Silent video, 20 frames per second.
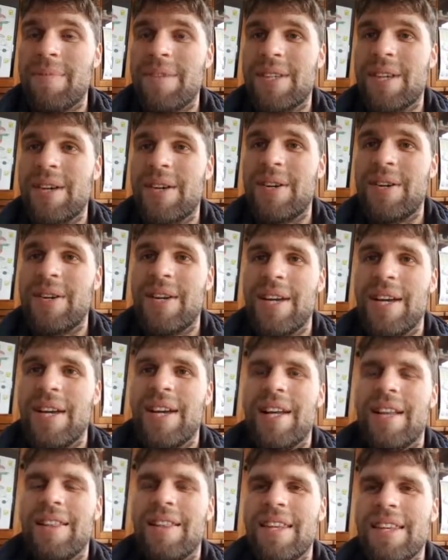So
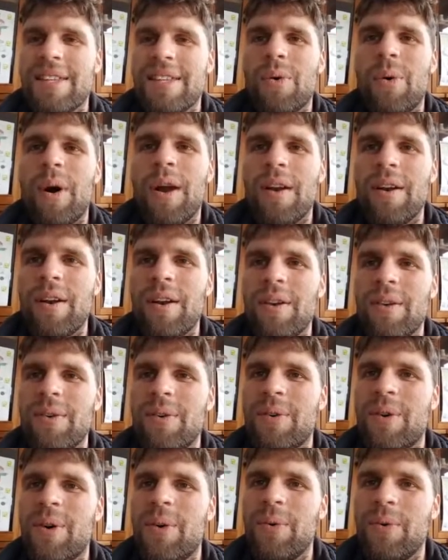there's quite a lot of
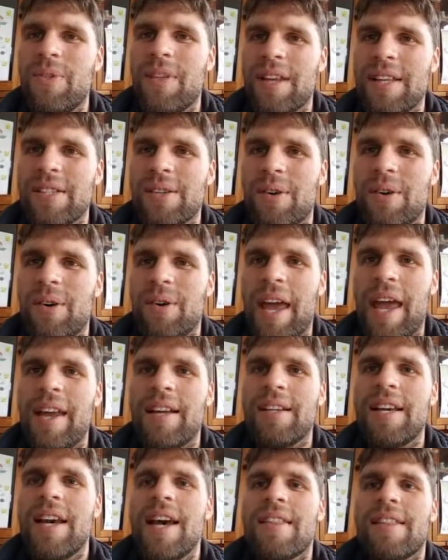little cool things going on,
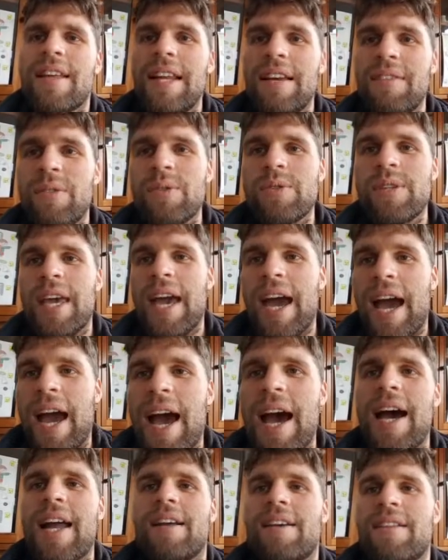and the levels get
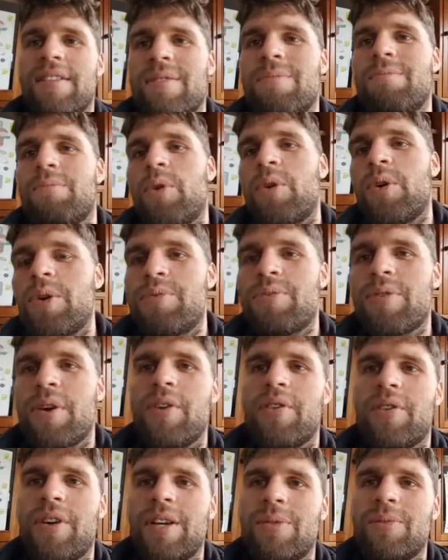harder the more you
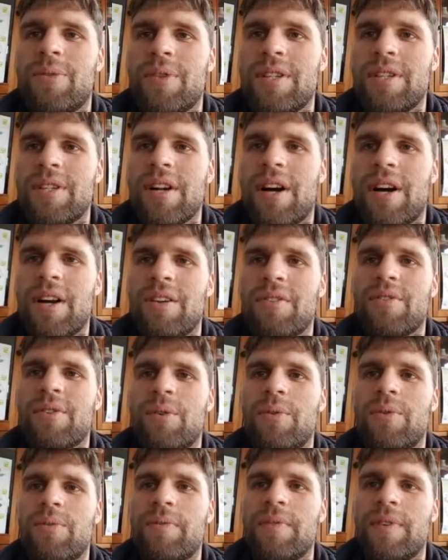progress, which is kind of
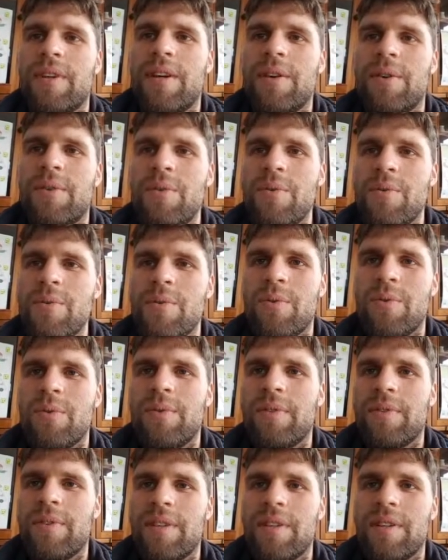cool. Ooh.